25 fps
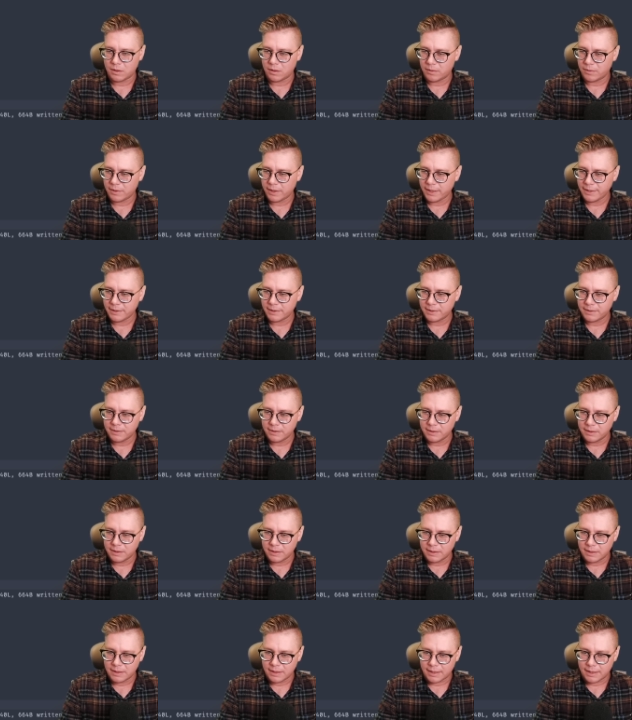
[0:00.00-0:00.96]
All right.
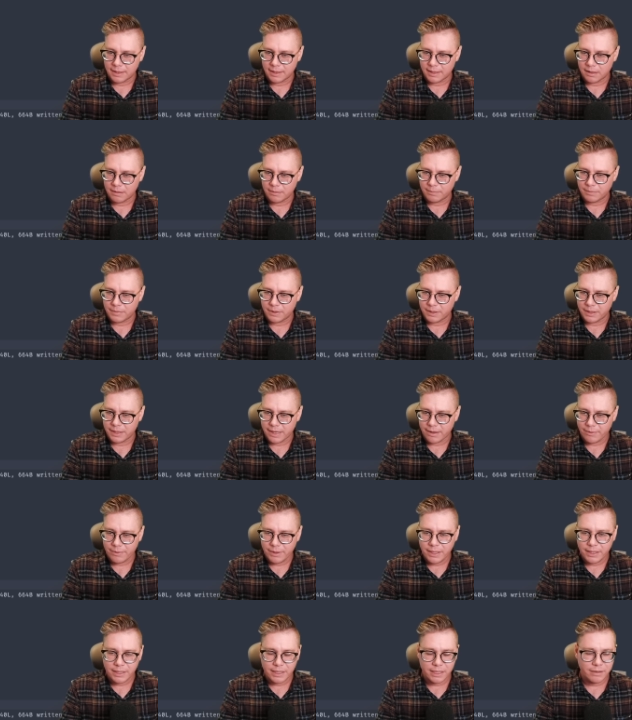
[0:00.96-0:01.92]

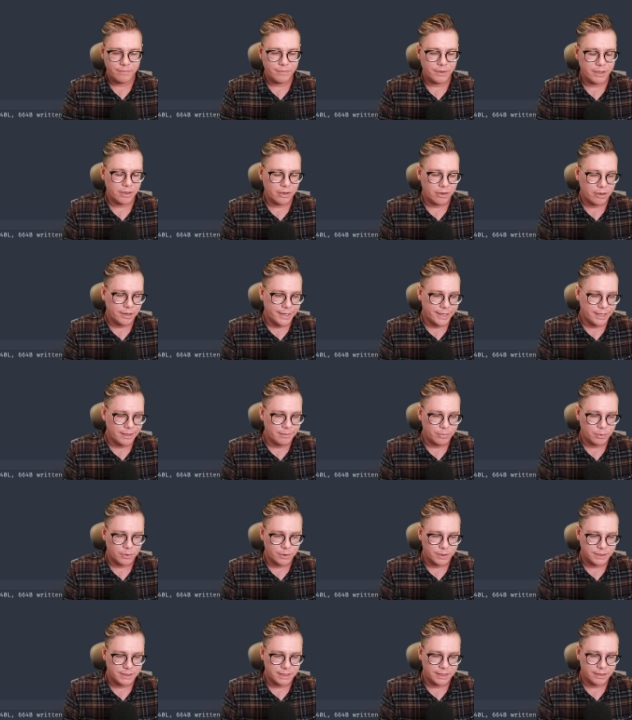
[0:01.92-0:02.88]
Now we need to configure our
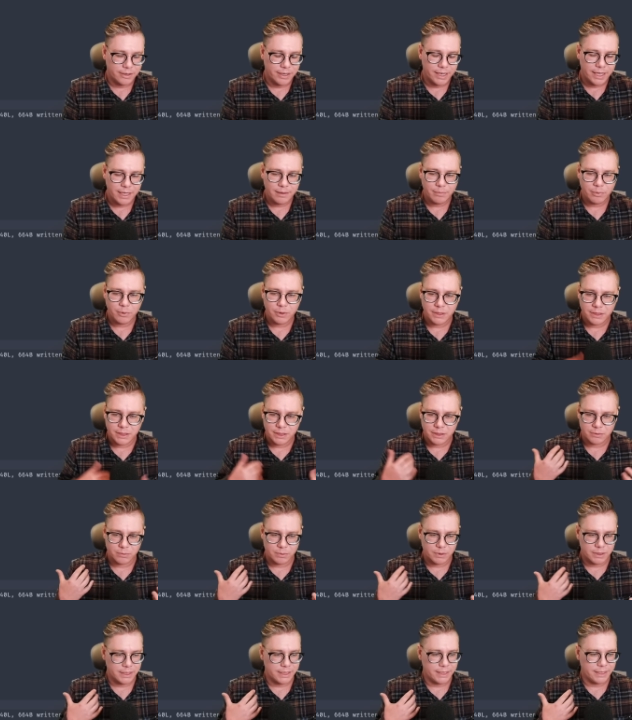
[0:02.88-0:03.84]
endpoints, and our endpoint
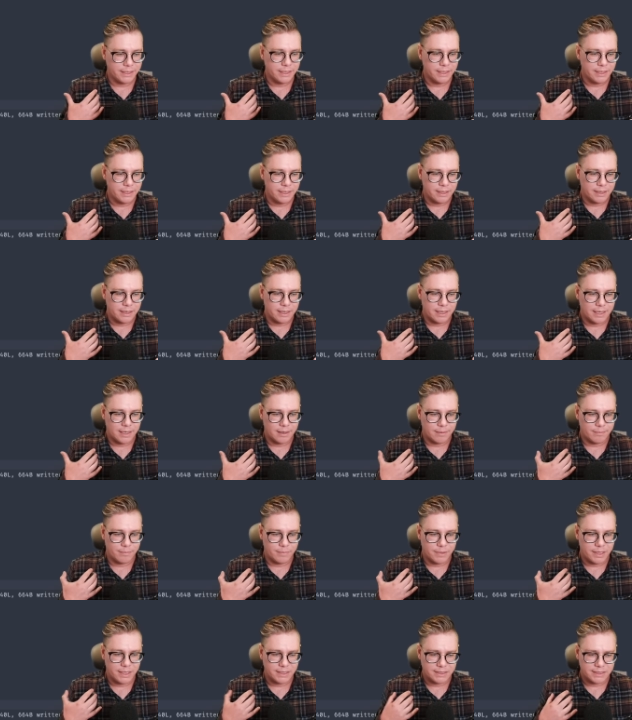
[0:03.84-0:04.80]
is really,
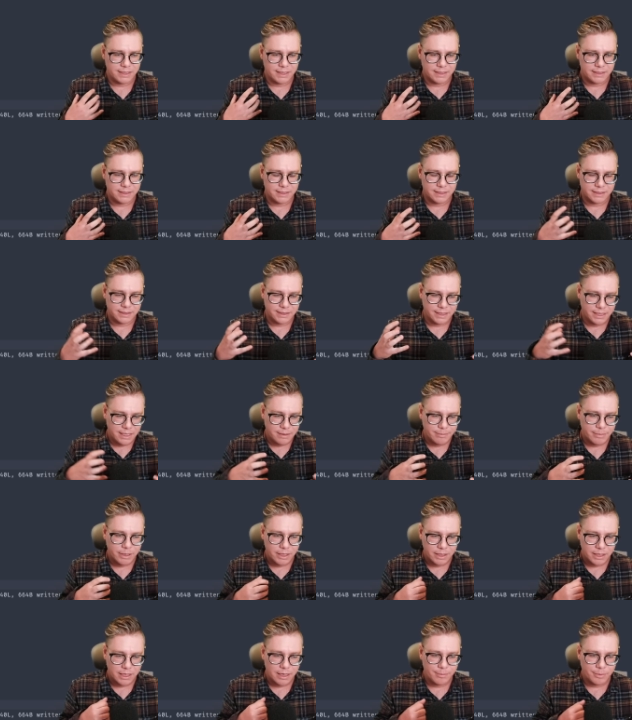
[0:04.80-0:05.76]
it's a
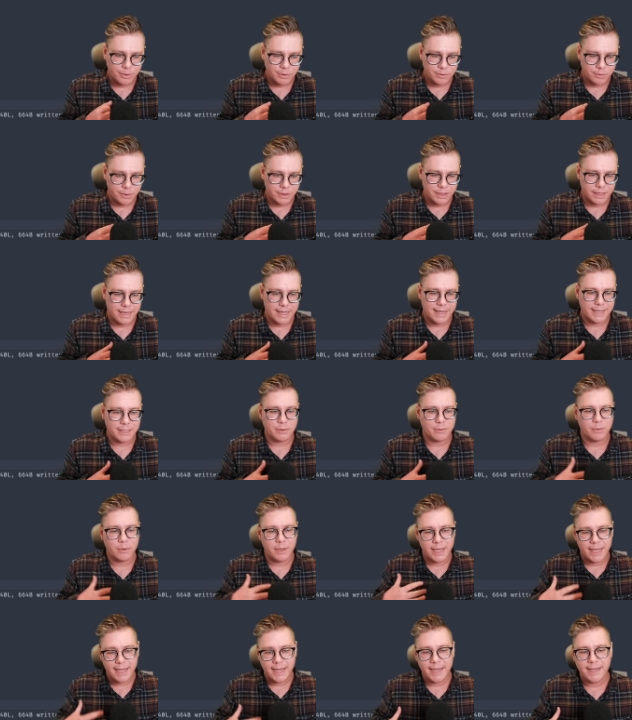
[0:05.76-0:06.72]
schema coupled with an
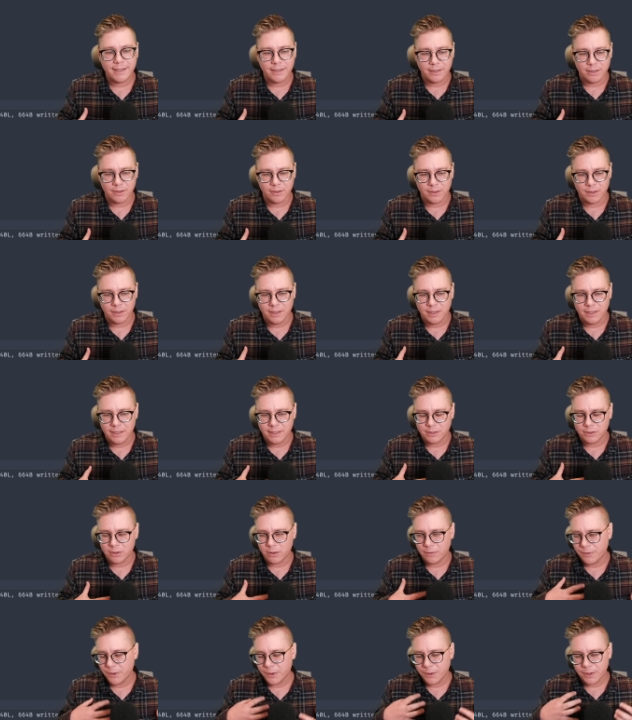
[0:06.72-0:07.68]
actual handler.
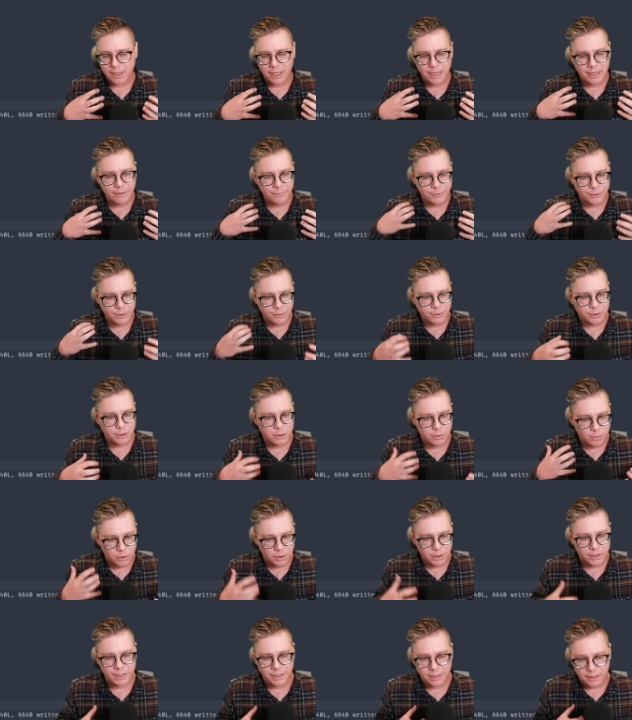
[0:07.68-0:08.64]
So if you're kind of used to
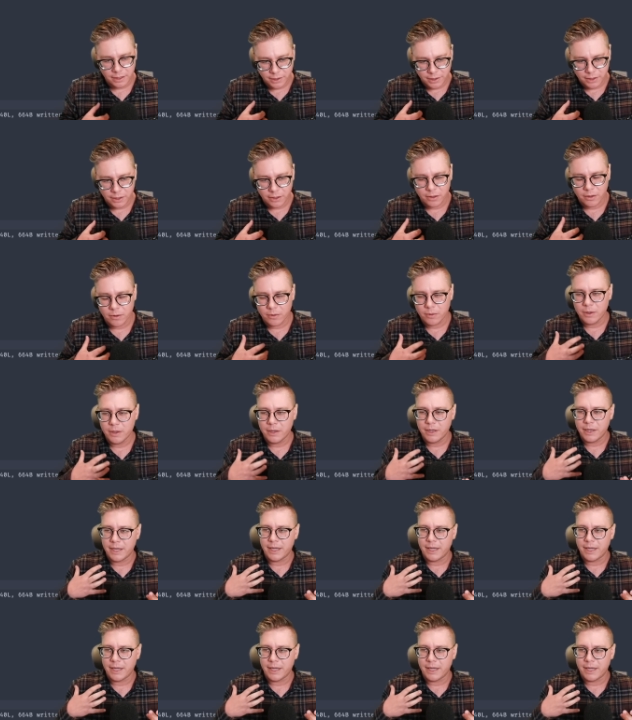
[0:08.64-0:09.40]
working in Go